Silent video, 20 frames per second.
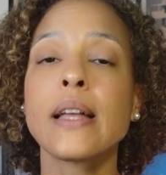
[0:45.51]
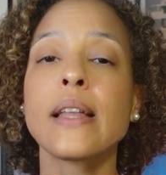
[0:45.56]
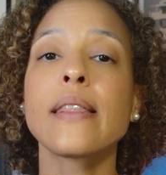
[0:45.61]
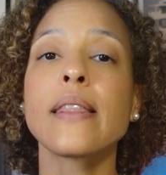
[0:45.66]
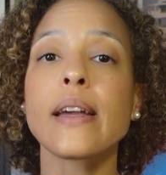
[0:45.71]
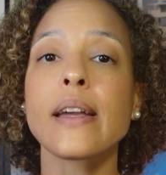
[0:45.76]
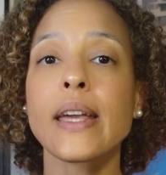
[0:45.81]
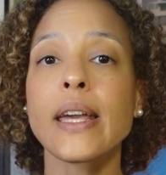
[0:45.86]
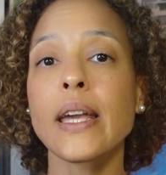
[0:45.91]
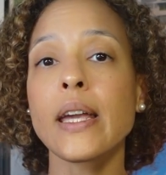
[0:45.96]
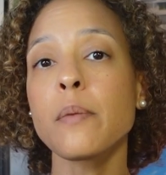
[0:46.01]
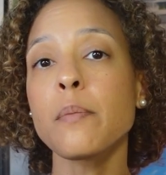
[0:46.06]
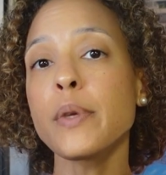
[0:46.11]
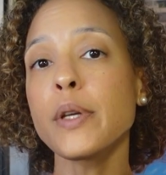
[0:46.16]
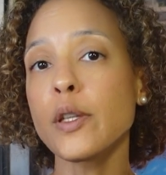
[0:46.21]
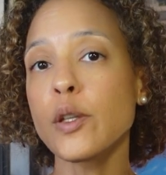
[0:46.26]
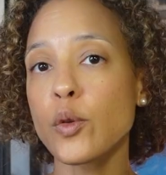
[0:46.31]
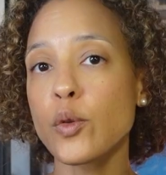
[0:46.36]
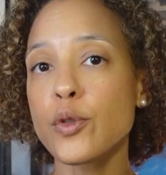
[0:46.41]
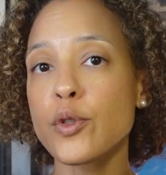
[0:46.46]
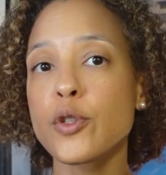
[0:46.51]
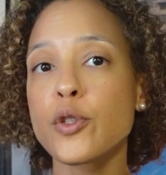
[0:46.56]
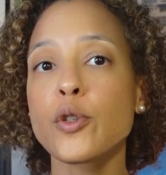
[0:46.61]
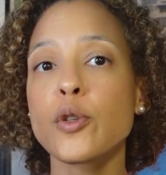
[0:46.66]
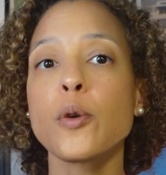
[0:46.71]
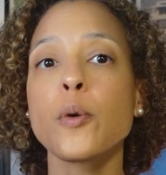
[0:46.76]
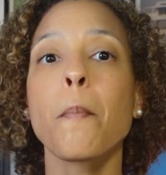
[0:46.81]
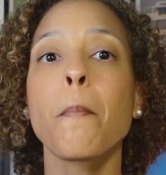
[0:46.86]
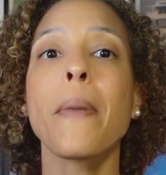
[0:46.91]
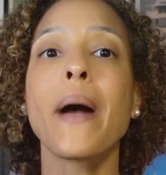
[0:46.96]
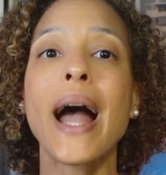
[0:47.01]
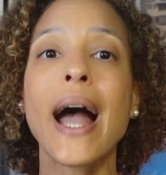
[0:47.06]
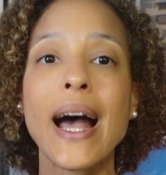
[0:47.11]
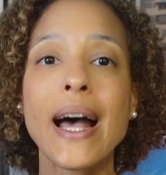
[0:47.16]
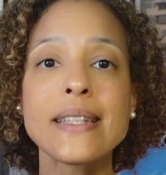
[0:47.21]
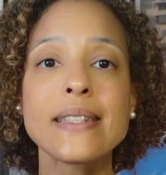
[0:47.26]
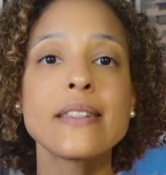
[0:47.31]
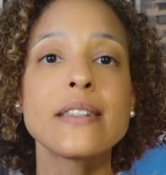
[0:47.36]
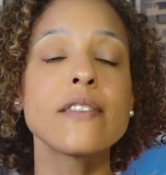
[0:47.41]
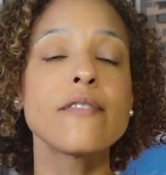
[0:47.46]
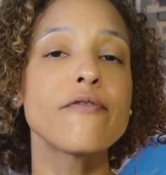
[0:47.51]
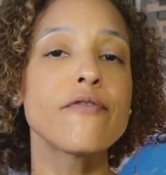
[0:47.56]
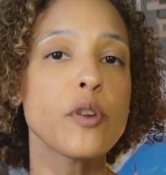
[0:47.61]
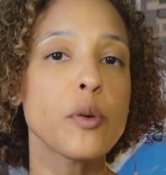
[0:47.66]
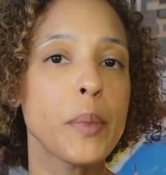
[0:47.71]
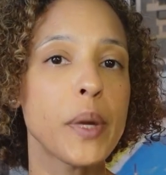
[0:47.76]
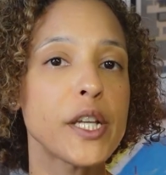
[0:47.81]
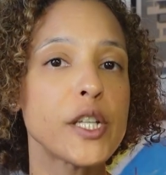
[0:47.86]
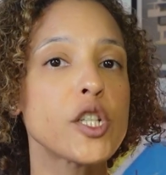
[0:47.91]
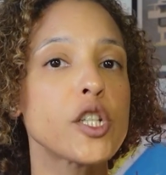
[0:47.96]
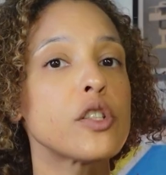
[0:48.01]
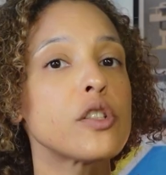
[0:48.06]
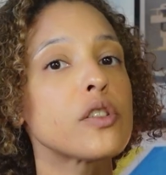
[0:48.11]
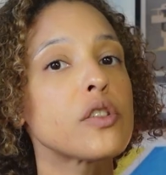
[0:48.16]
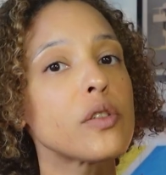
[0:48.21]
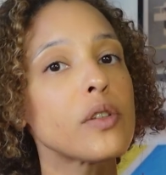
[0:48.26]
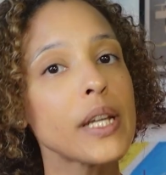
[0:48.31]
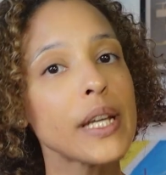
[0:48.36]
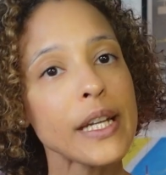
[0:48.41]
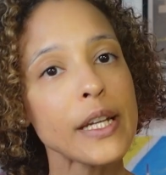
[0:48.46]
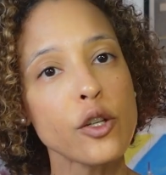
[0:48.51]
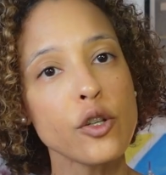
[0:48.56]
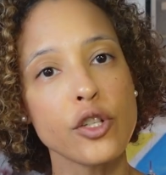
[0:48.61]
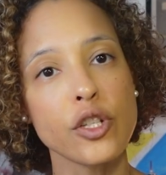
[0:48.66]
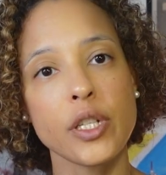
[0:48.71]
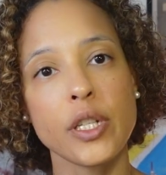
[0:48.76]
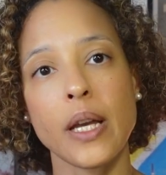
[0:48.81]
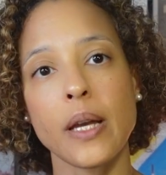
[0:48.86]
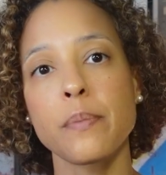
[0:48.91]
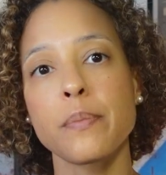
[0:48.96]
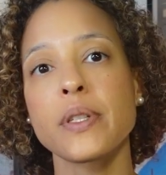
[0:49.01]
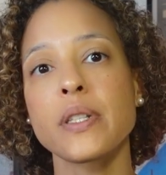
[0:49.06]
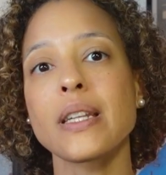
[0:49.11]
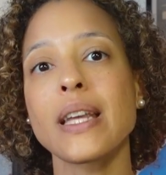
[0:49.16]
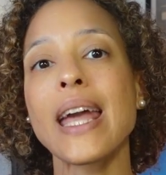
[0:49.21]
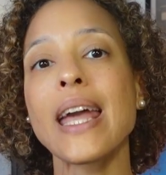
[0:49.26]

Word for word: that can be used to pass information to later steps